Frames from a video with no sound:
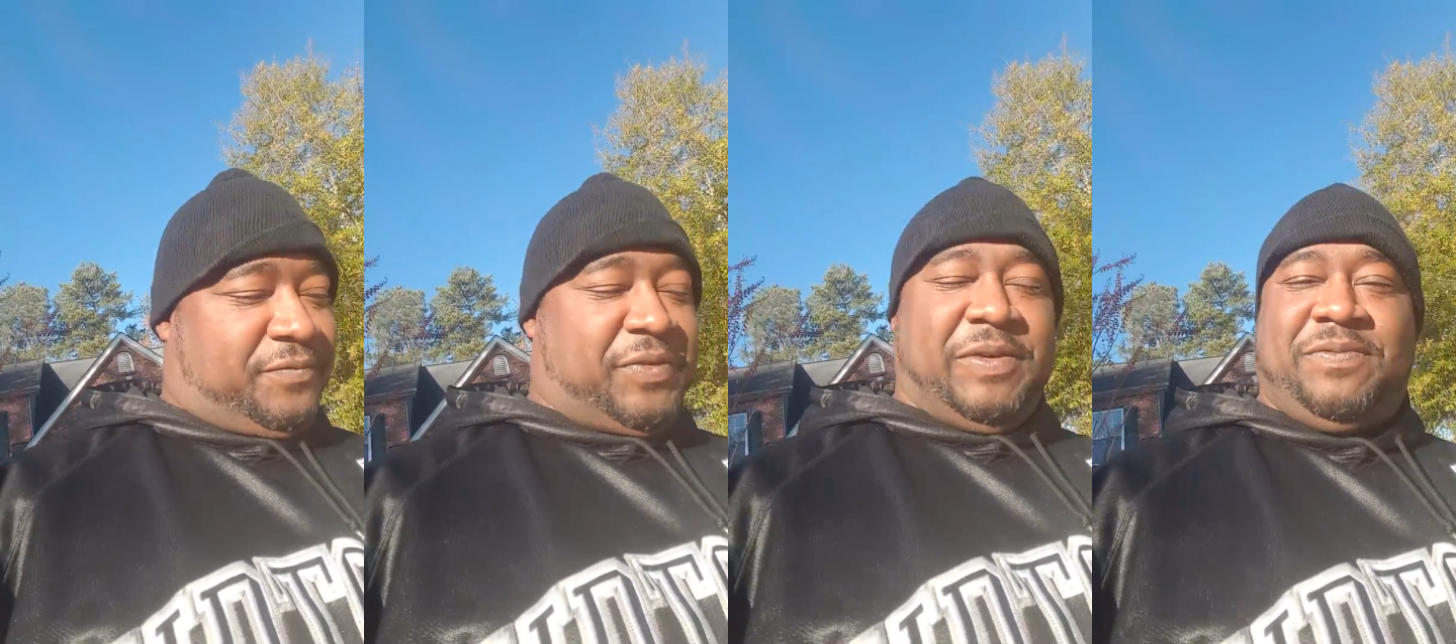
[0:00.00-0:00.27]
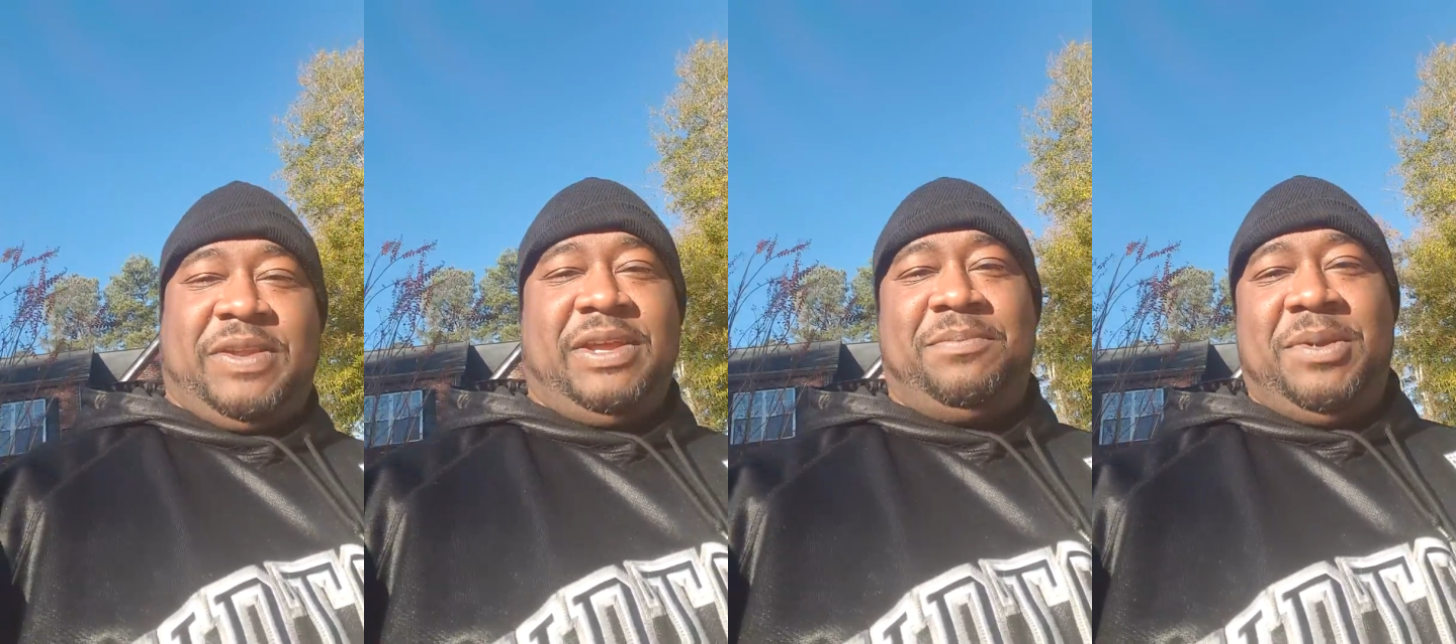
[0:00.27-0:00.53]

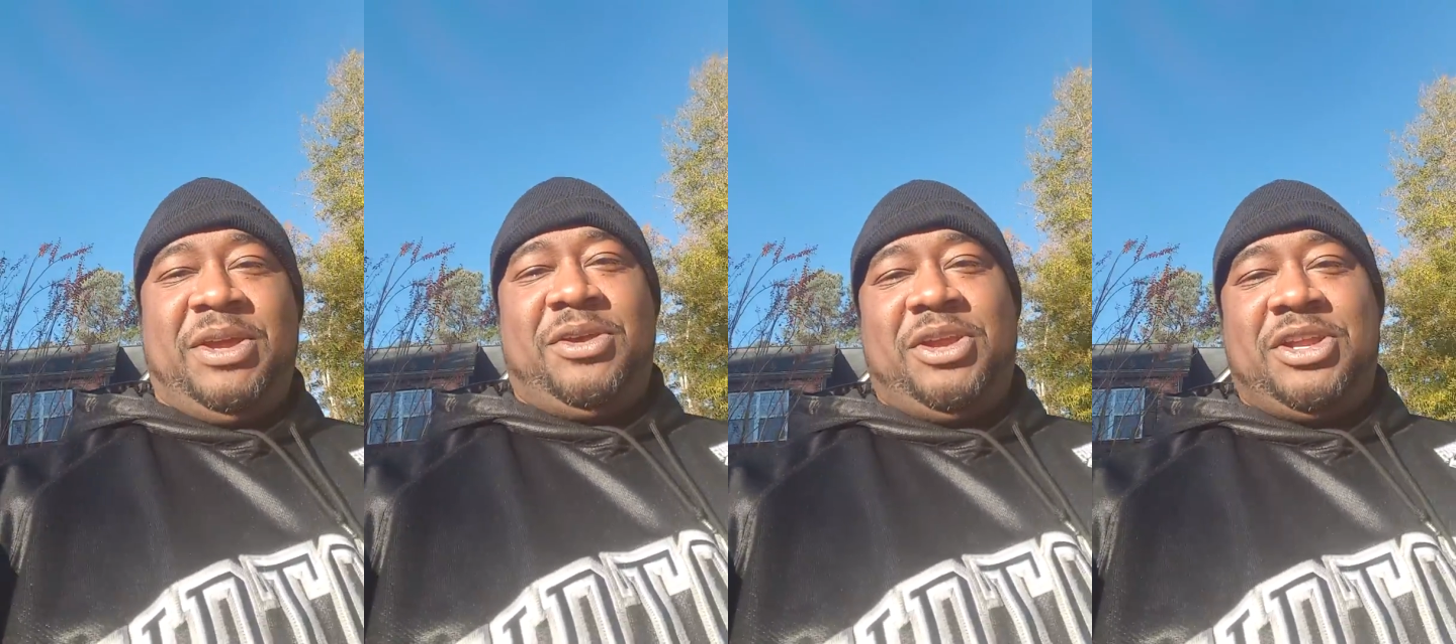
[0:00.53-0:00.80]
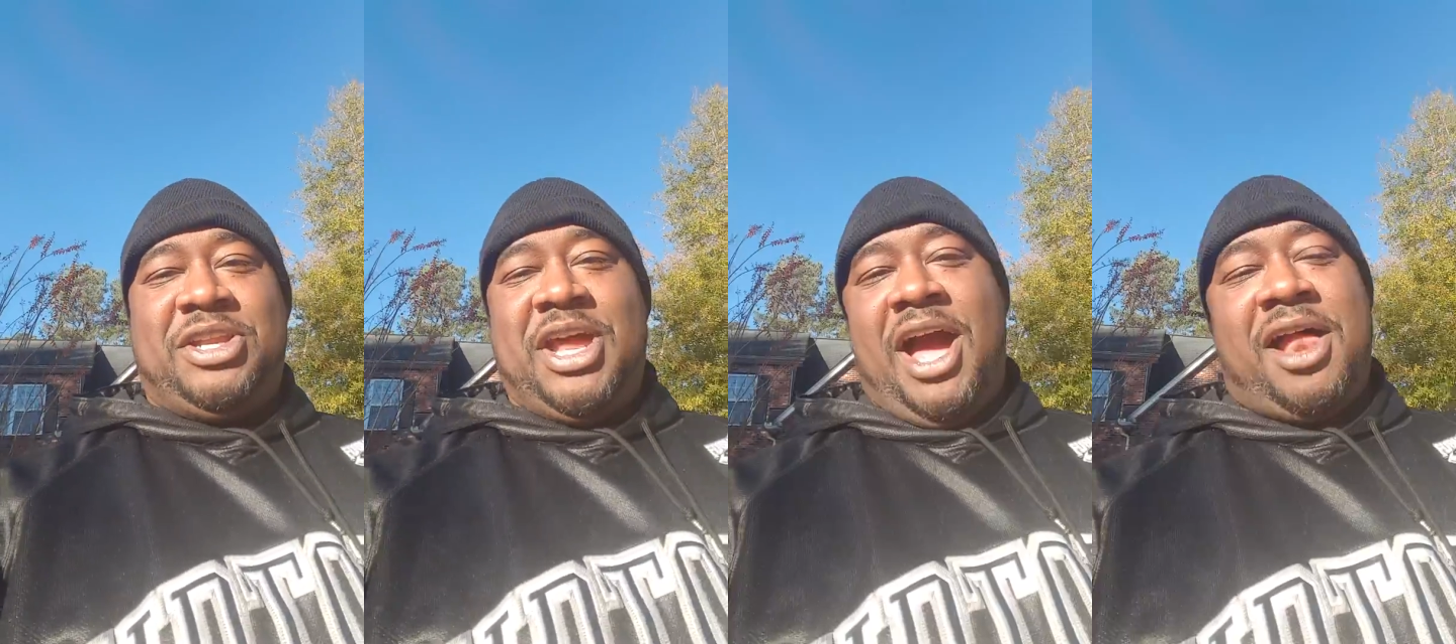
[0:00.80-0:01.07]
$50
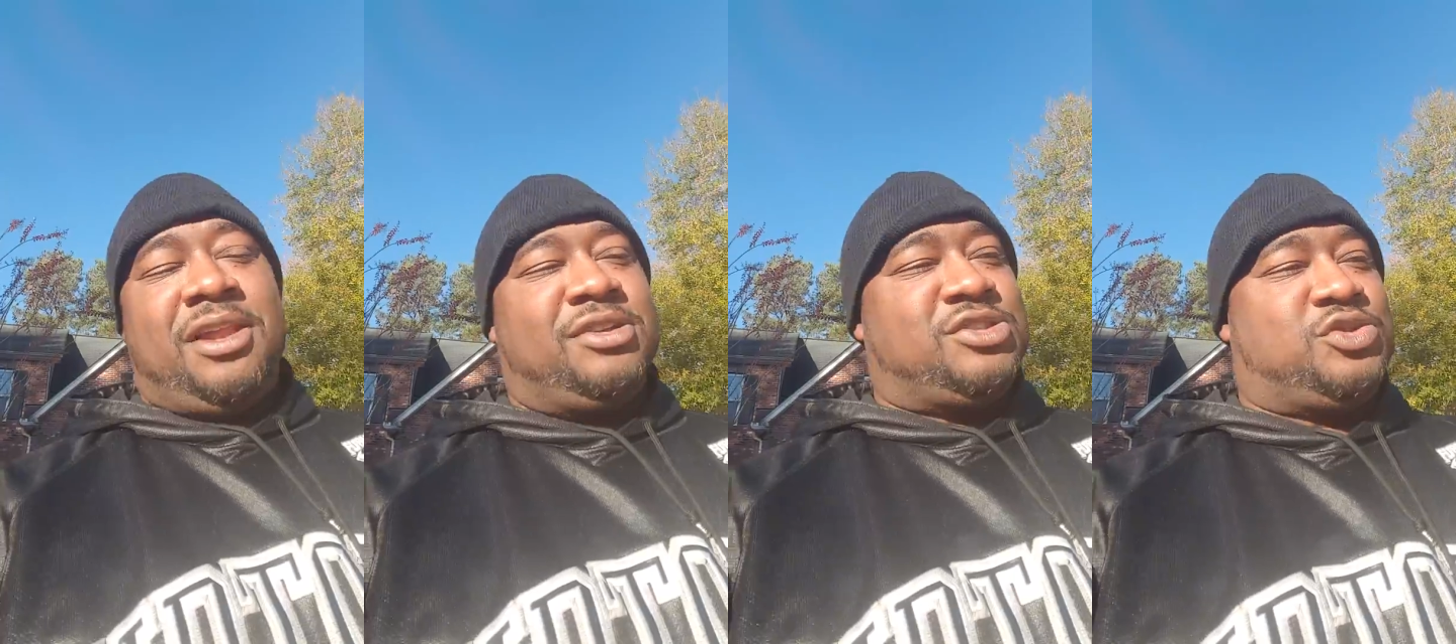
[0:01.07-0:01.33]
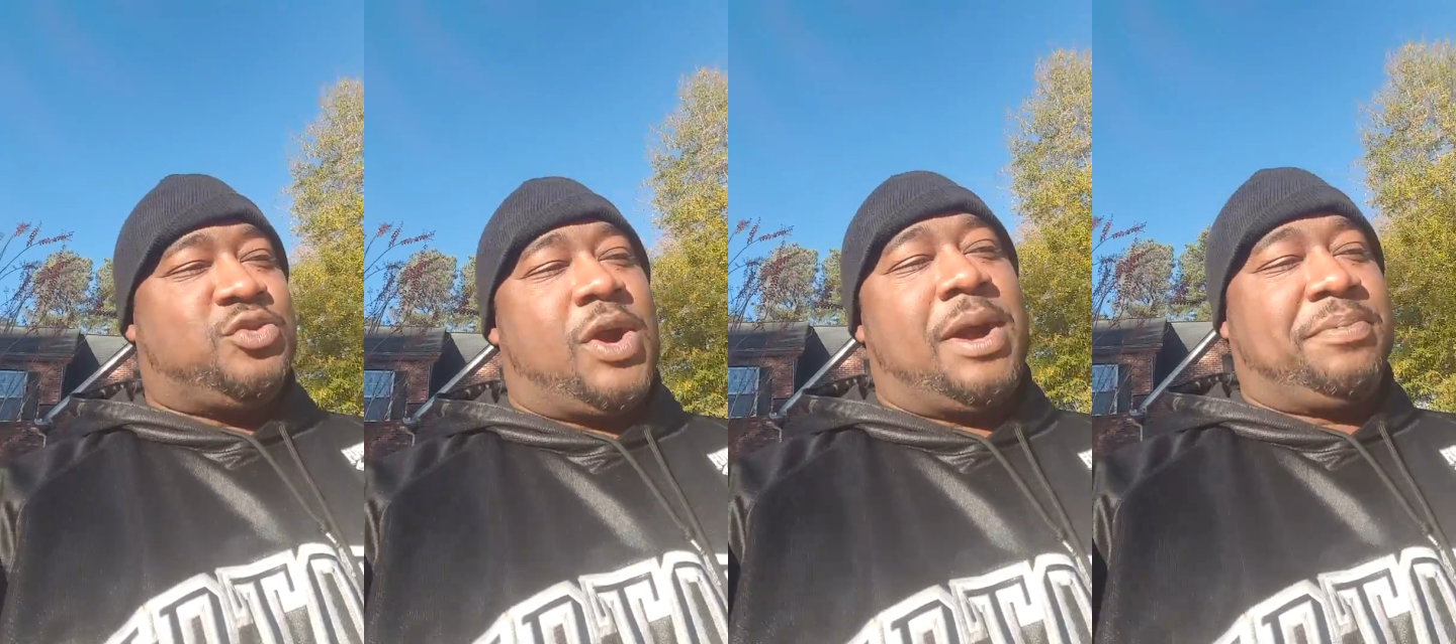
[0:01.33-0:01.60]
million
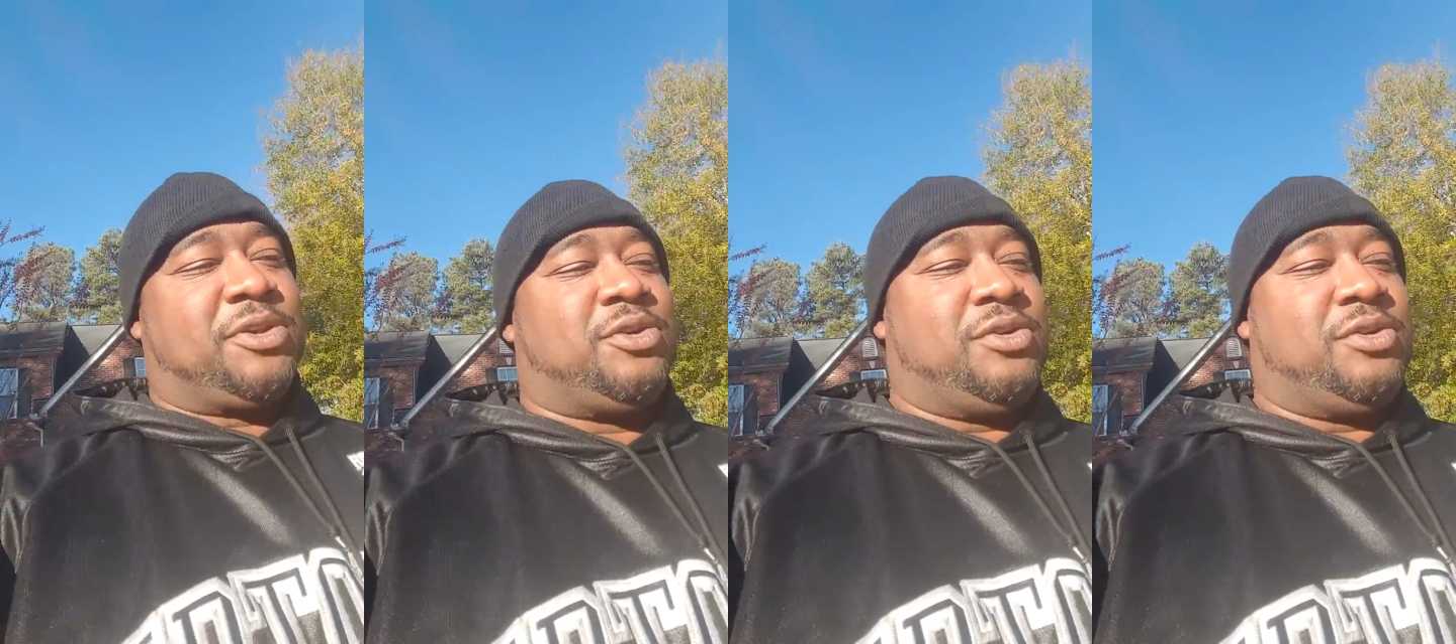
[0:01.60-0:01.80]
dropped